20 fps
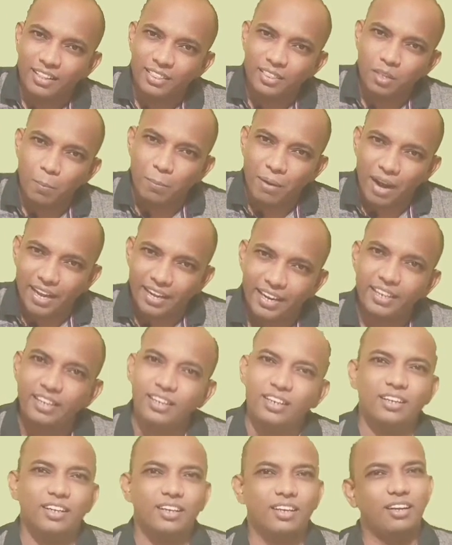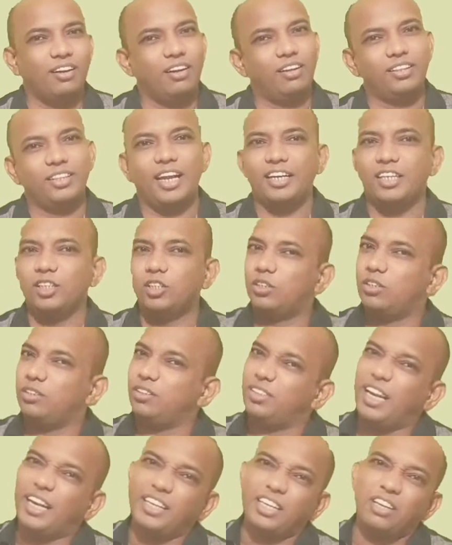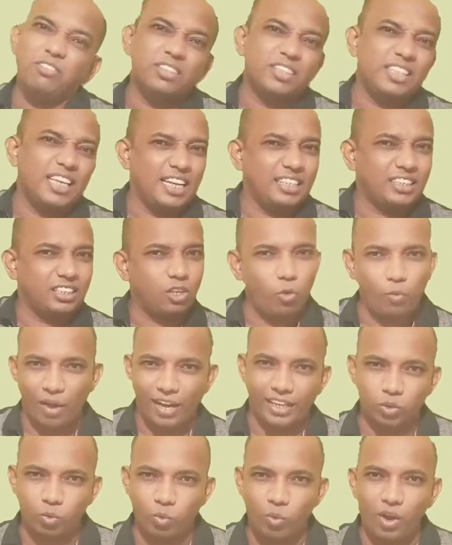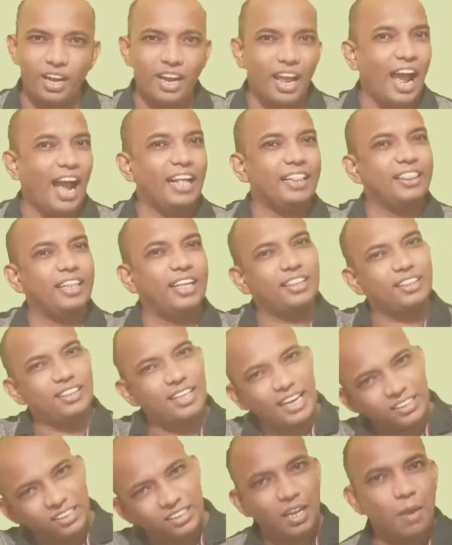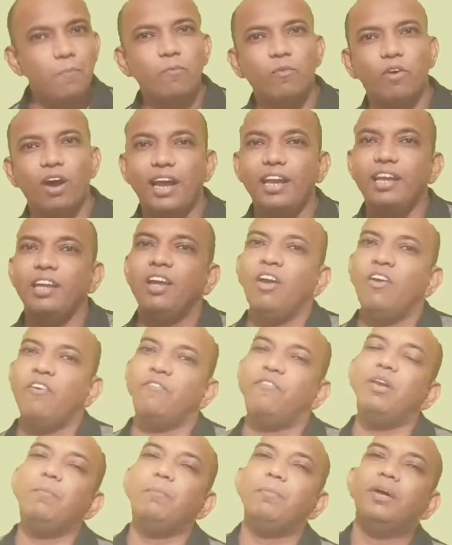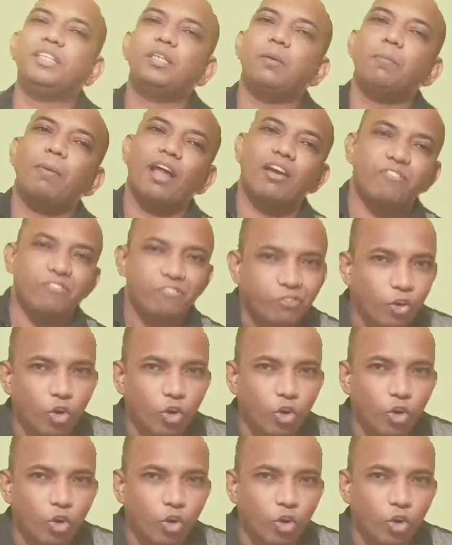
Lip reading: in the bracket, that gives the answer y square, and then that same y will multiply